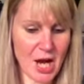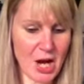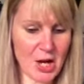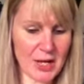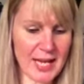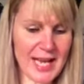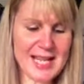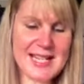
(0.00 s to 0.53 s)

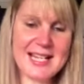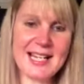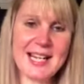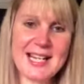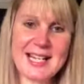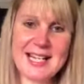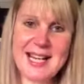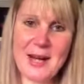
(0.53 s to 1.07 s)
Okay, so
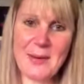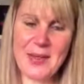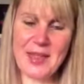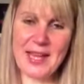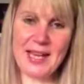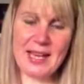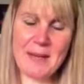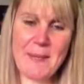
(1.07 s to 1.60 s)
let's now
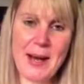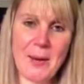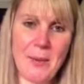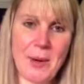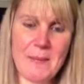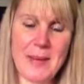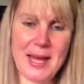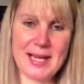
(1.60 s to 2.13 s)
think about
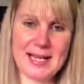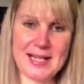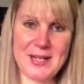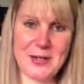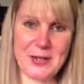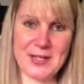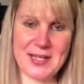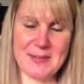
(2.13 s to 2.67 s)
what makes an
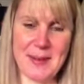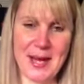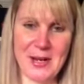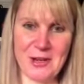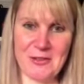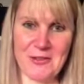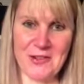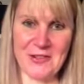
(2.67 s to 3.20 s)

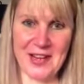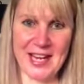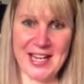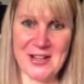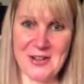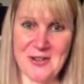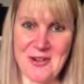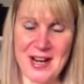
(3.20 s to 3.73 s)
autobiography
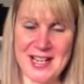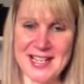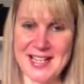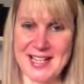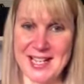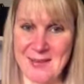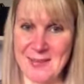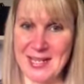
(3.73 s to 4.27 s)

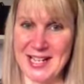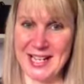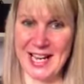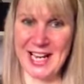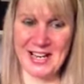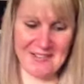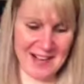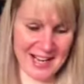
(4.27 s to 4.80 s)
interesting. I'm going to
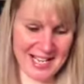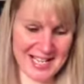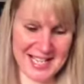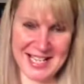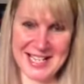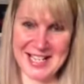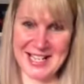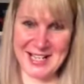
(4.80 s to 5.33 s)
get you
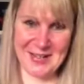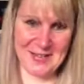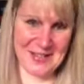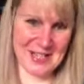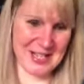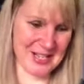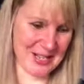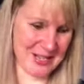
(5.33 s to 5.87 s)
writing soon,
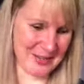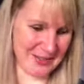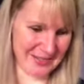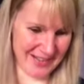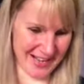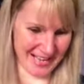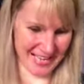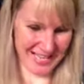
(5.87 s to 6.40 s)
don't you
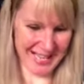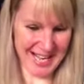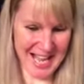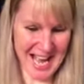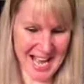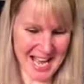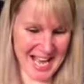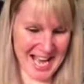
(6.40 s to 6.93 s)
worry.
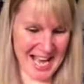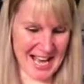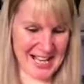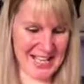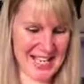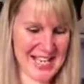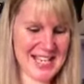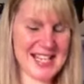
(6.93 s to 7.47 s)

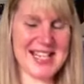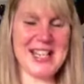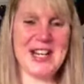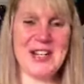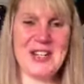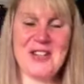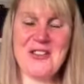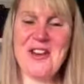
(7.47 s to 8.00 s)

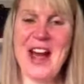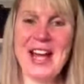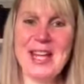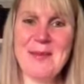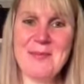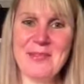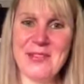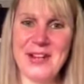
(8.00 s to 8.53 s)
So
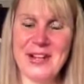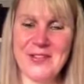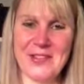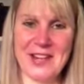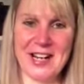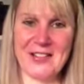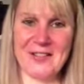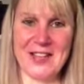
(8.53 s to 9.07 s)
triumph
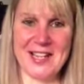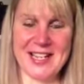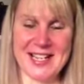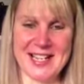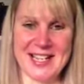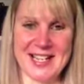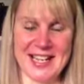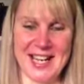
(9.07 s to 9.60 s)
over
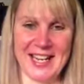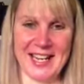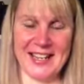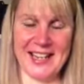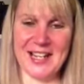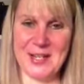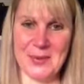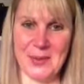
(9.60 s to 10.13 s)
adversity,
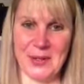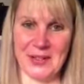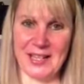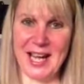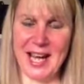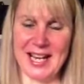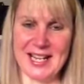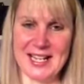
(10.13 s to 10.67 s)
that's one
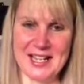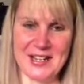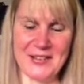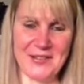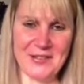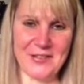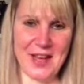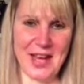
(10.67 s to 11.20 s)
kind
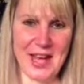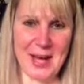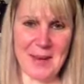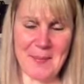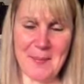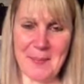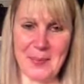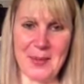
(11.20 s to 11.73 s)

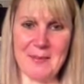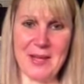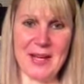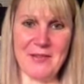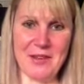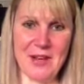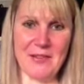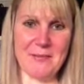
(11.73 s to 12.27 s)

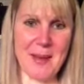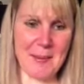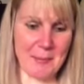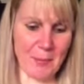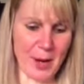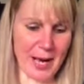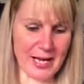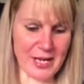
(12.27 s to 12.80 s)
of
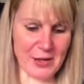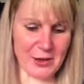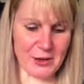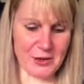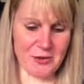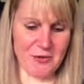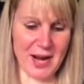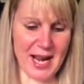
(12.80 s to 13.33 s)
memoir you
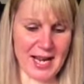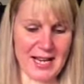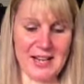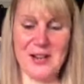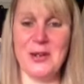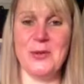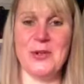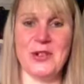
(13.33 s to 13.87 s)
could write,
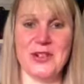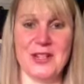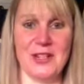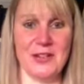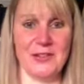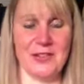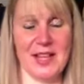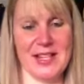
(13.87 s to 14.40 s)
and who doesn't
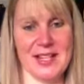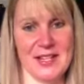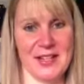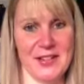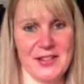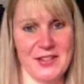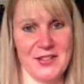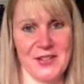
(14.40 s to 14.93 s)
love that sort of